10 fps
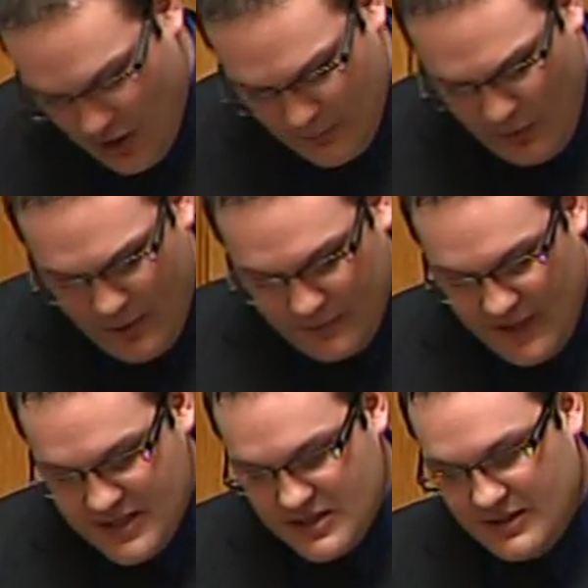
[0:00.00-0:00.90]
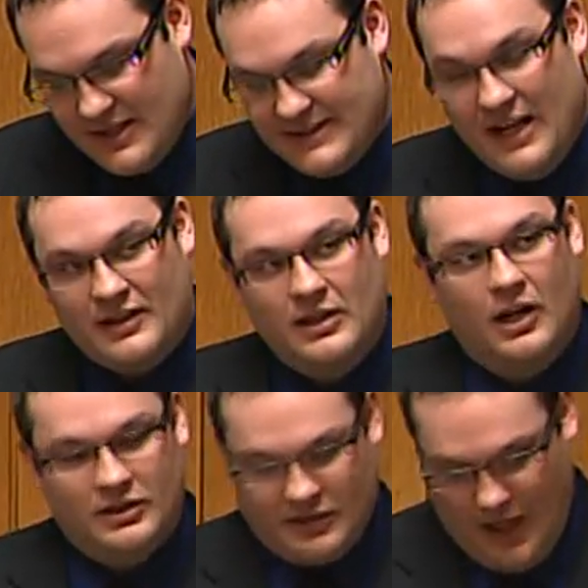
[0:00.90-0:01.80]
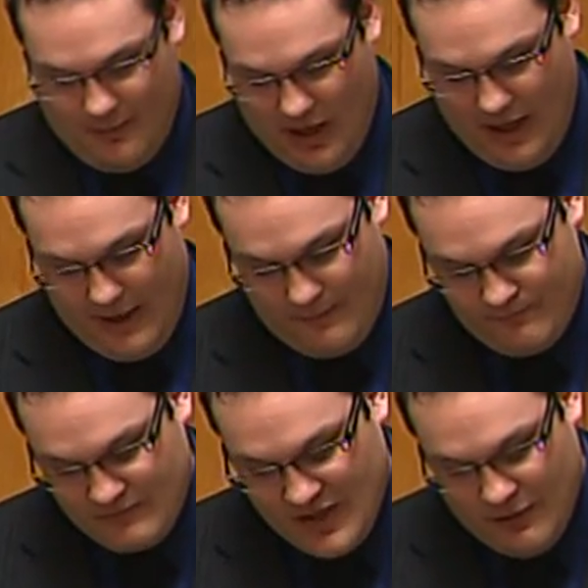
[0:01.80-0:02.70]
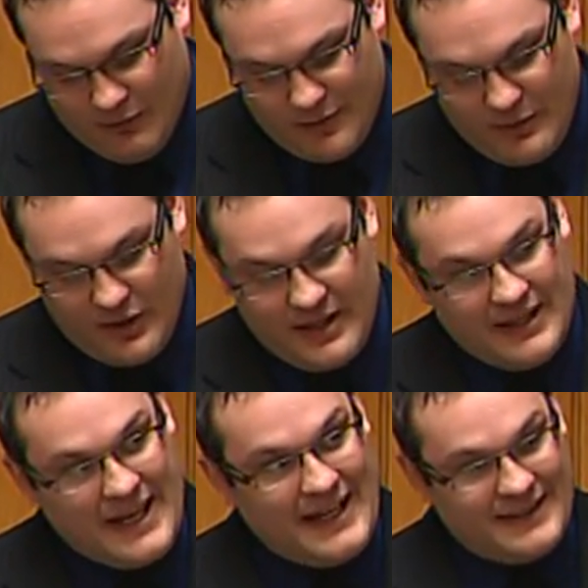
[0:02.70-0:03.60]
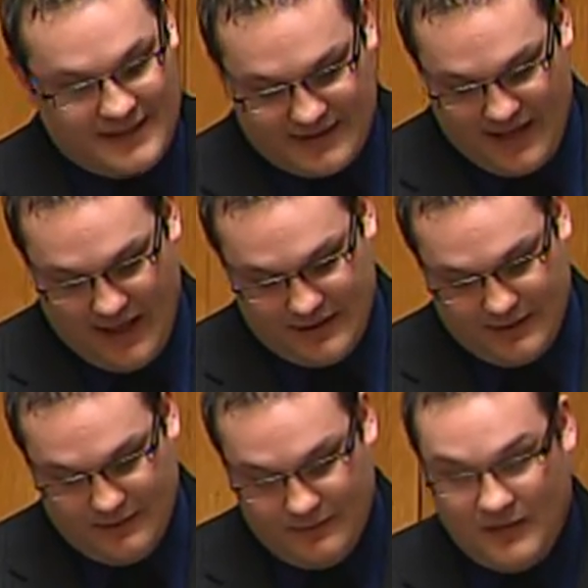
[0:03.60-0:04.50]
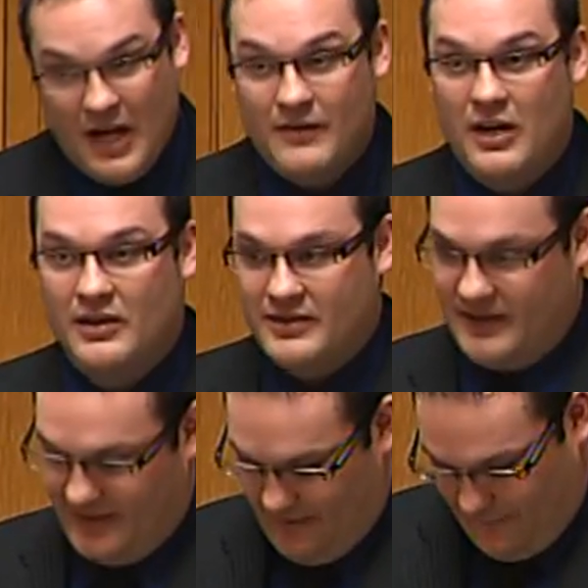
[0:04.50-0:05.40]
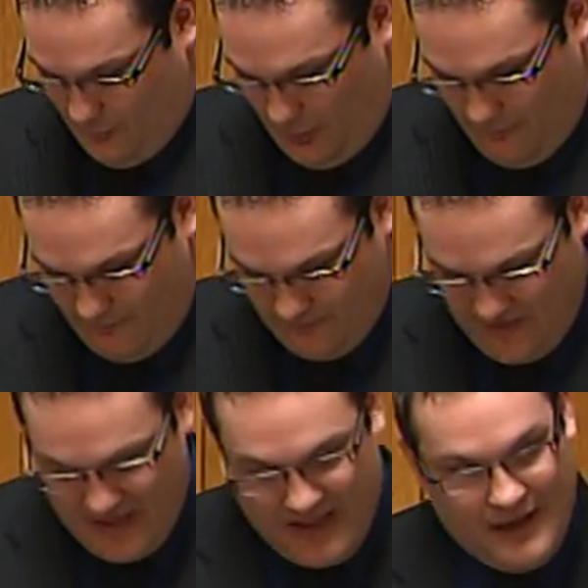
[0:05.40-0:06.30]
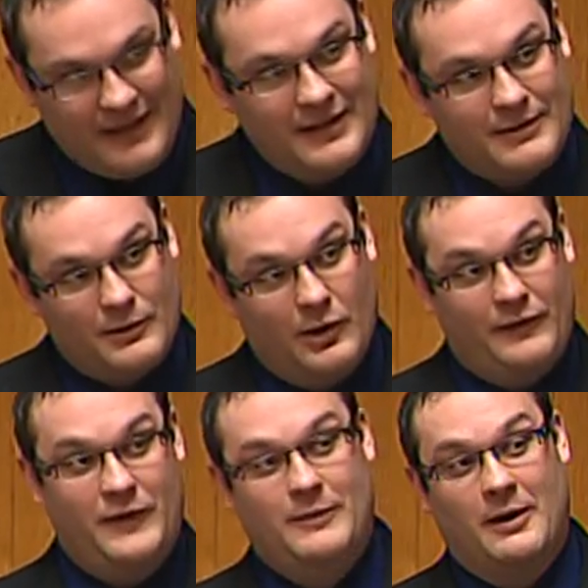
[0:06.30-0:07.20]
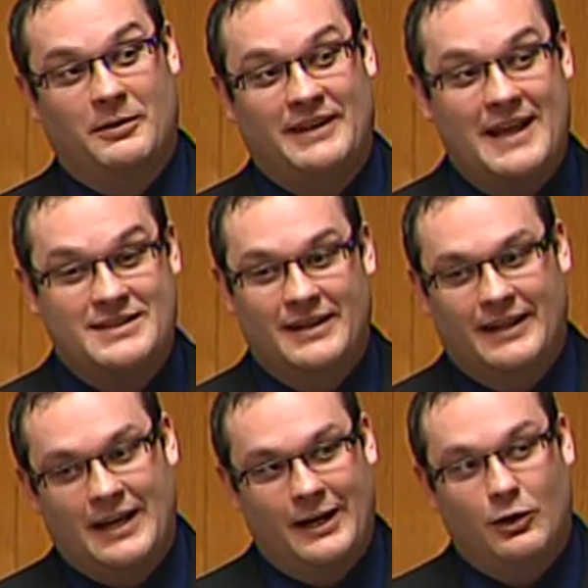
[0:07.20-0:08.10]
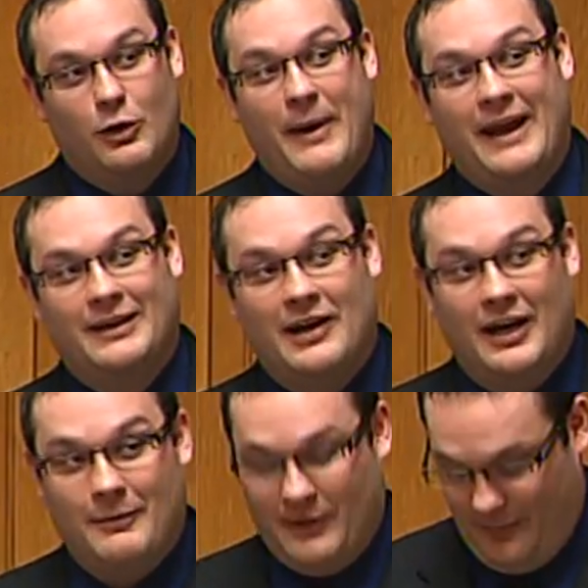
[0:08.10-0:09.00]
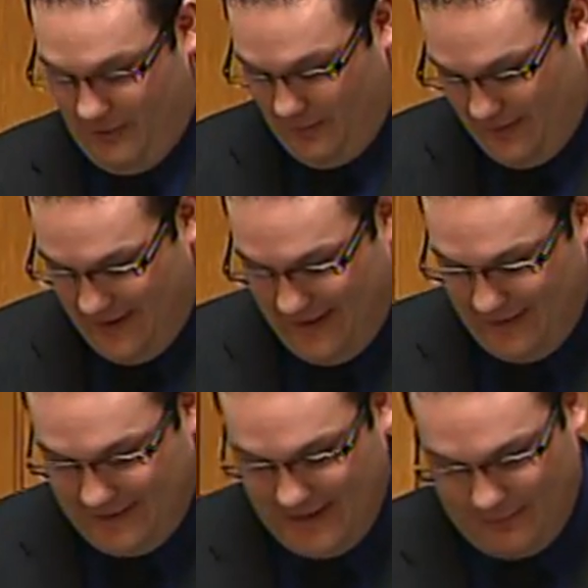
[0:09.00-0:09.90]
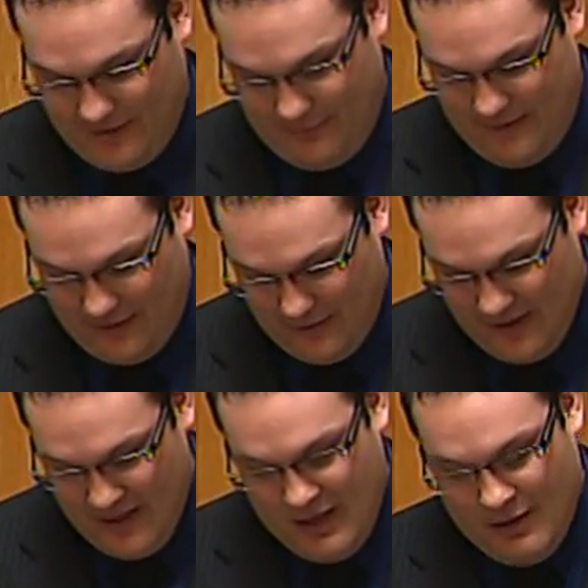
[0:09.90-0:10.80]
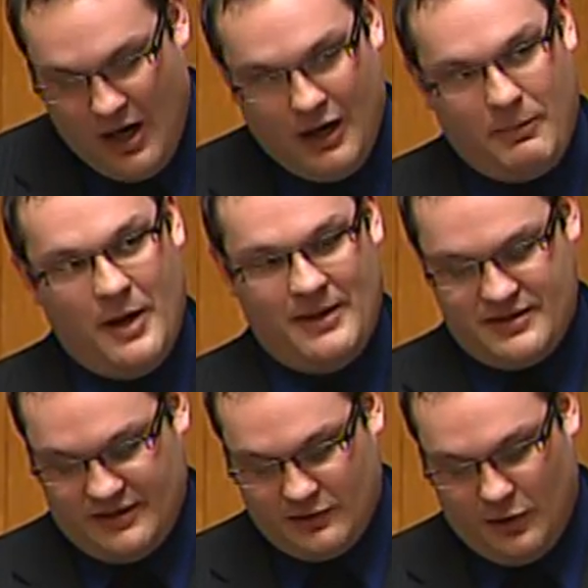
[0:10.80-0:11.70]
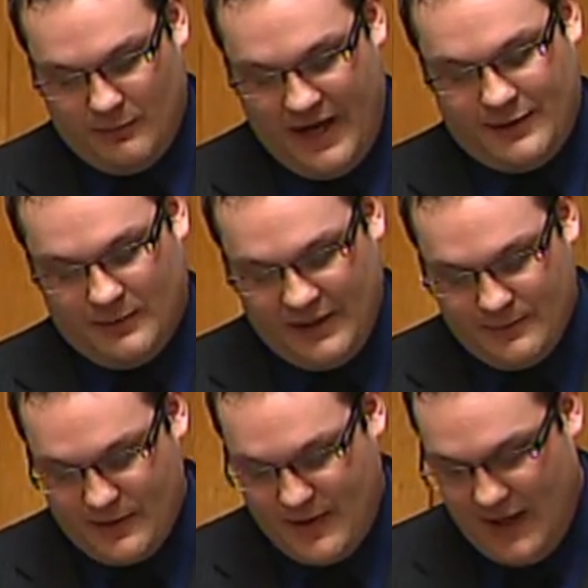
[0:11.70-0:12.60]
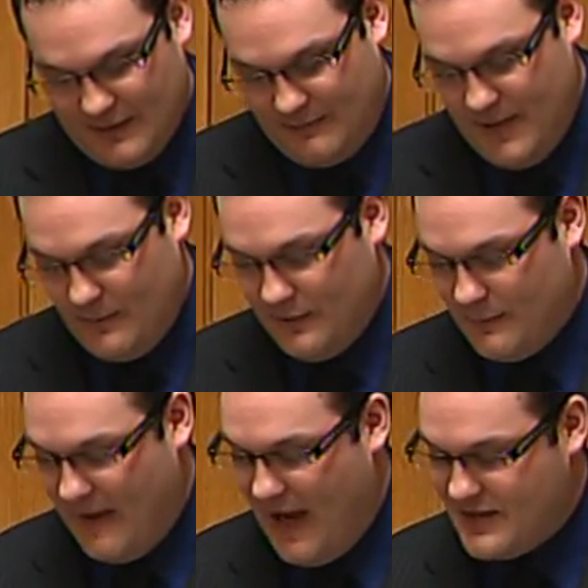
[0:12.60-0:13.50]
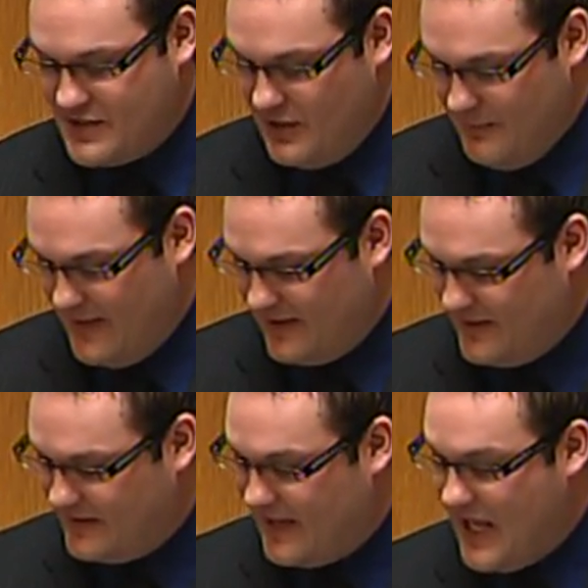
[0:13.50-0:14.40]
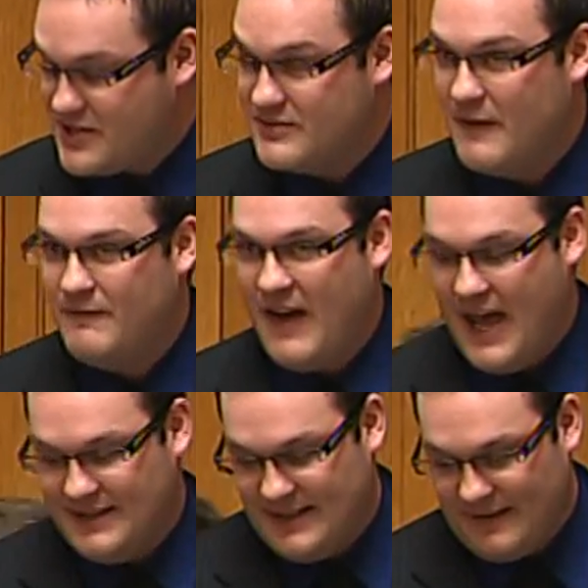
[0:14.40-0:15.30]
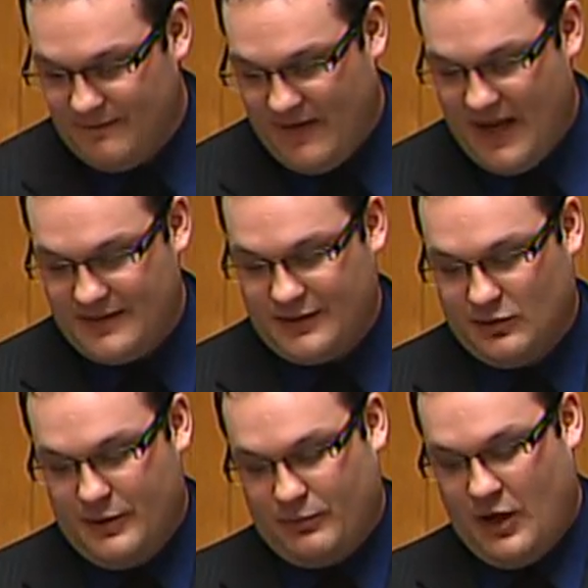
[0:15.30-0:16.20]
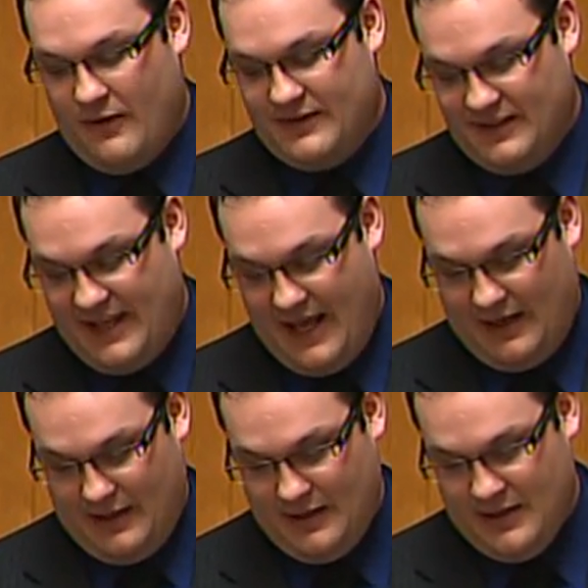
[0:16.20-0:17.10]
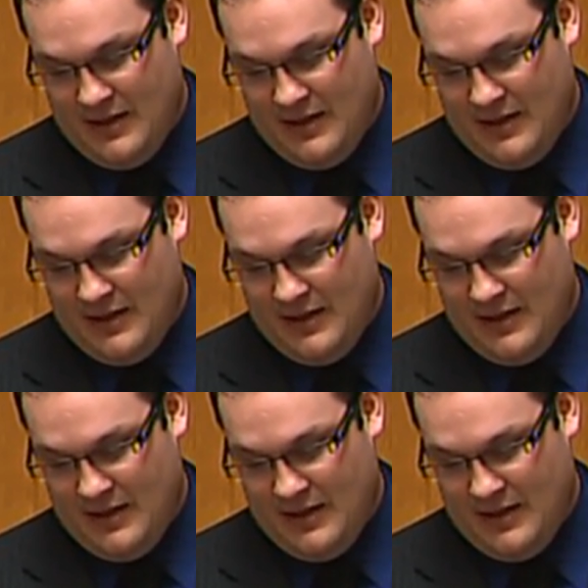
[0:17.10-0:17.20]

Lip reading: our population is now at an all-time high, 1,086,564. I'm going to throw a few numbers at you and then kind of go back and talk about them in a second, Mr. Speaker. Our population has grown by 23,000 people in the past year, making Saskatchewan the second fastest growing province in Canada.